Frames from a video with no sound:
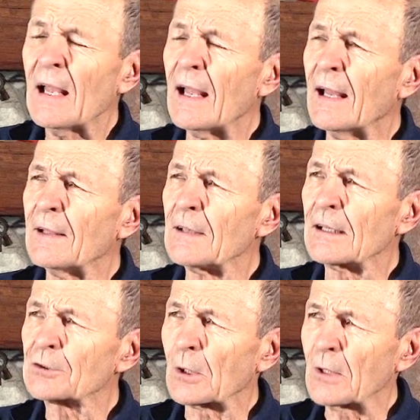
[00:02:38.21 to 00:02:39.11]
And
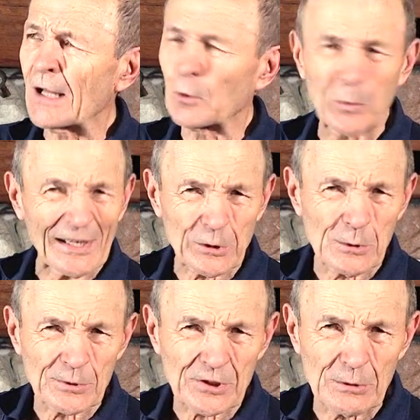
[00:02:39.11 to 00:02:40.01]
so a lot of
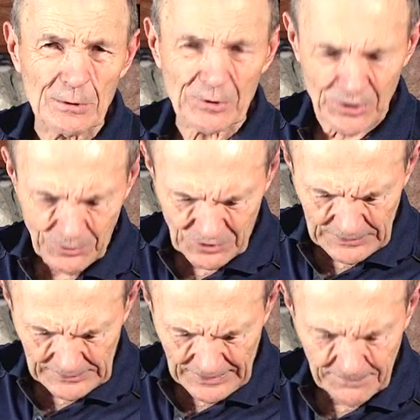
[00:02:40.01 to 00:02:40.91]
rental schools used
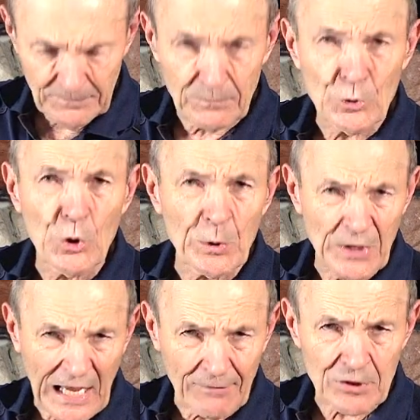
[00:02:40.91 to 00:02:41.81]
it. A lot of new
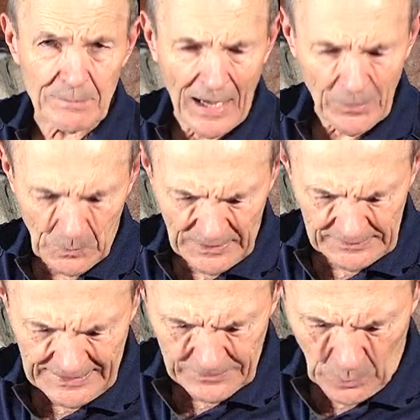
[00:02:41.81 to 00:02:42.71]
divers bought
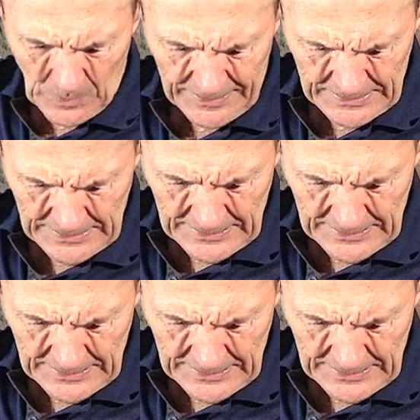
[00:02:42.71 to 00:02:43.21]
one, get going.